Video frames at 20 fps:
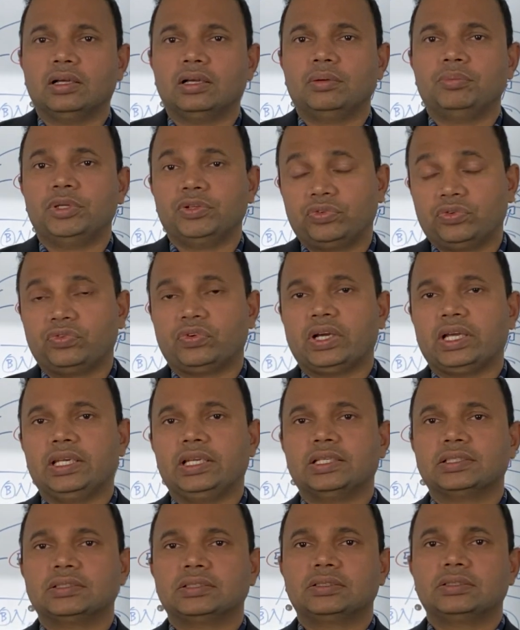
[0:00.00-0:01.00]
before
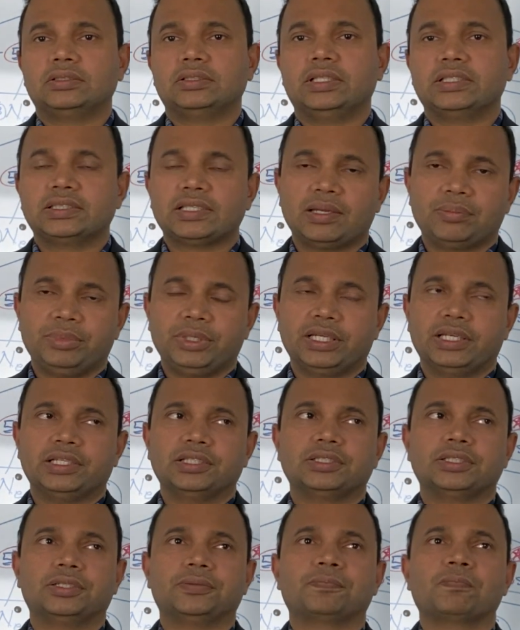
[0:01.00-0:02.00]
filing this
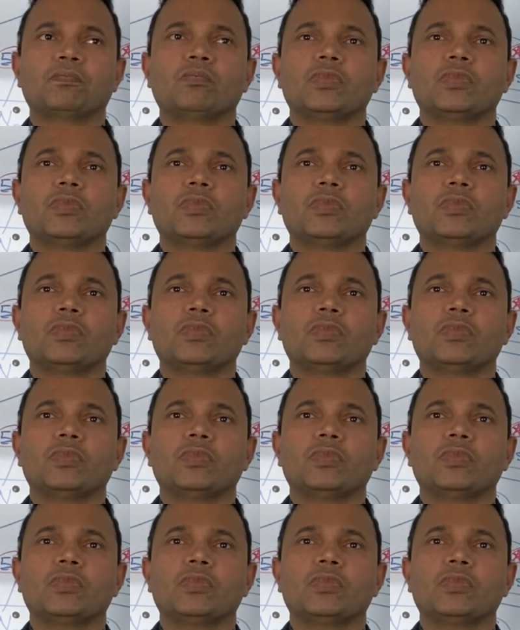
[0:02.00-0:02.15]
application.